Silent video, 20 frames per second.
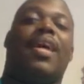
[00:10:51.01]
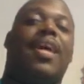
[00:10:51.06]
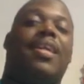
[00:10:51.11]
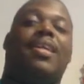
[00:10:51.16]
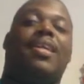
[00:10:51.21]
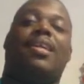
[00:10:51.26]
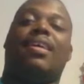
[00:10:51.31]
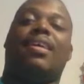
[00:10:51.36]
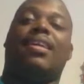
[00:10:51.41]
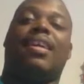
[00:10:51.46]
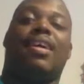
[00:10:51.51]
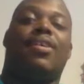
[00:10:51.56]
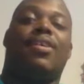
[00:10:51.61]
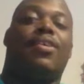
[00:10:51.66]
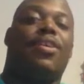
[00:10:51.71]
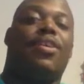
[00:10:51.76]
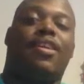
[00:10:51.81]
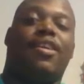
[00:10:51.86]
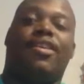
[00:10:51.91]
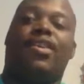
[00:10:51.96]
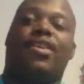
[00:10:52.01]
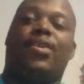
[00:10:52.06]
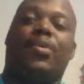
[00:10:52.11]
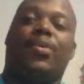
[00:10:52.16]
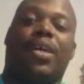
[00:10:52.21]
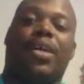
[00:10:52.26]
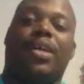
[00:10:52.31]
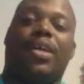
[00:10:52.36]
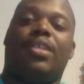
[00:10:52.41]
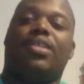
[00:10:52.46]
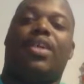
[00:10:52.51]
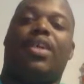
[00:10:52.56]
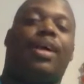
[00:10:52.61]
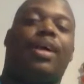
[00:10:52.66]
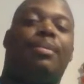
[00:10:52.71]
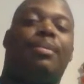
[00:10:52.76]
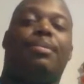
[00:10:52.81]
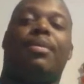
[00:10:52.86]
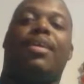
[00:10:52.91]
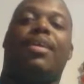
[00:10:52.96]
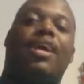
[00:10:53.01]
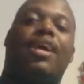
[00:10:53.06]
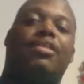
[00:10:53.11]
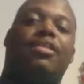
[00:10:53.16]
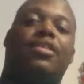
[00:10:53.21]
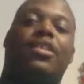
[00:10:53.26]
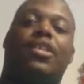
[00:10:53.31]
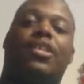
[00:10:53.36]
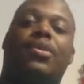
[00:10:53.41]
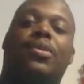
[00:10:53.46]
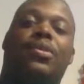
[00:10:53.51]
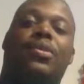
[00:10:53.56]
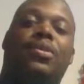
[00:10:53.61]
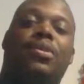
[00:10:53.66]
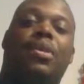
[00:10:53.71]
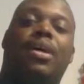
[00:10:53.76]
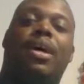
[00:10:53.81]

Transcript: edit it later on in the week so I can put out to you.